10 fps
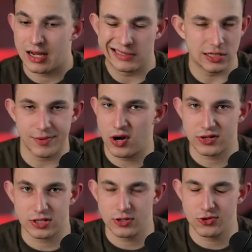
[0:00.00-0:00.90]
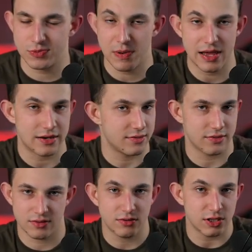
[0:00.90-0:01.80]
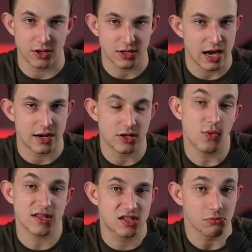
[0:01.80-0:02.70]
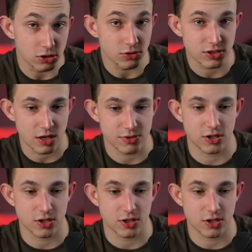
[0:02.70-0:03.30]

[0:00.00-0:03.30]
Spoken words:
a little bit hard to use, but you win some, you lose some.